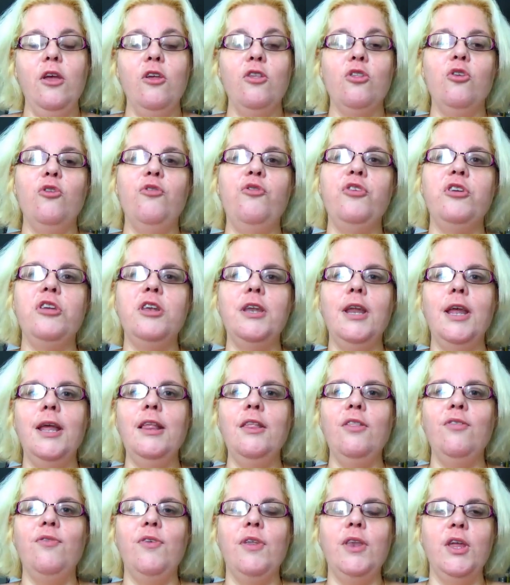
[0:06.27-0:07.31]
So for
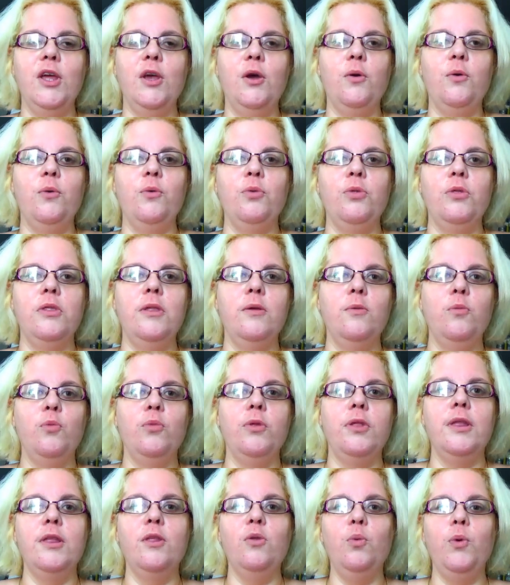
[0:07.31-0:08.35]
today's video,
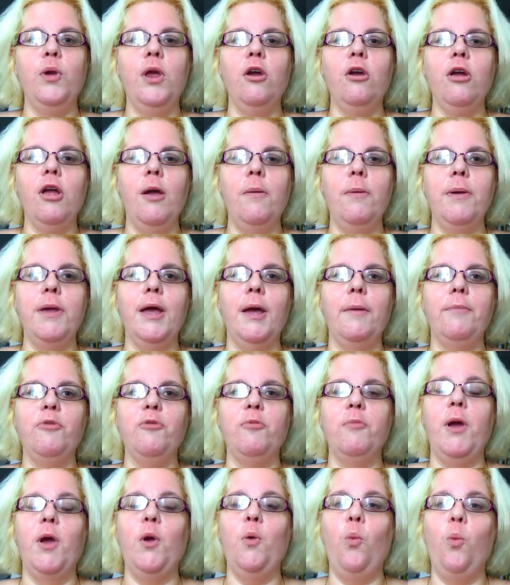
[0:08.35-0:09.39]
since we are coming up
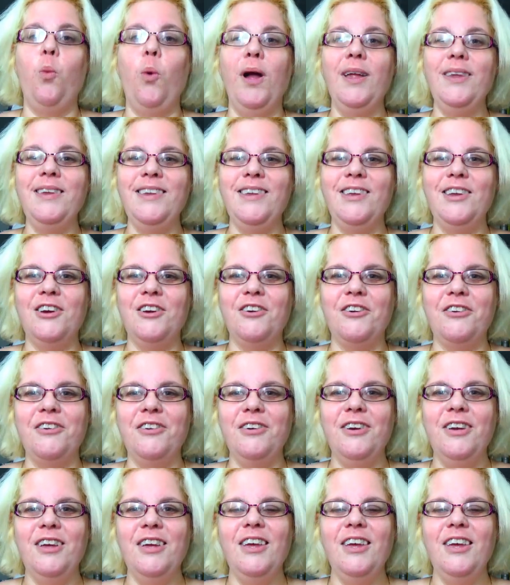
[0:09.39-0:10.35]
to my one year